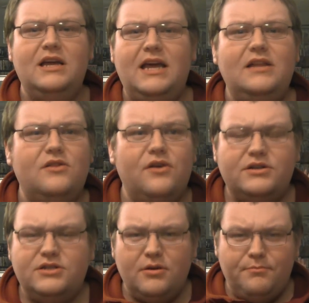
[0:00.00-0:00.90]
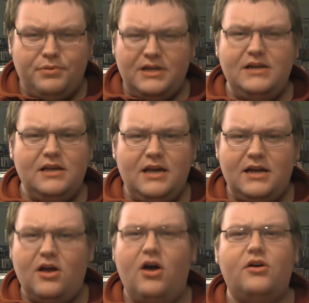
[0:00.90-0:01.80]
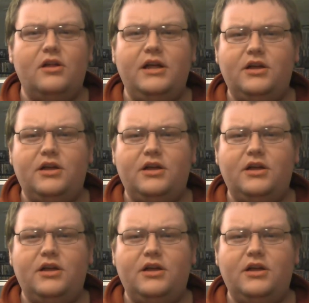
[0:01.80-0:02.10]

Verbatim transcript: He looks completely and utterly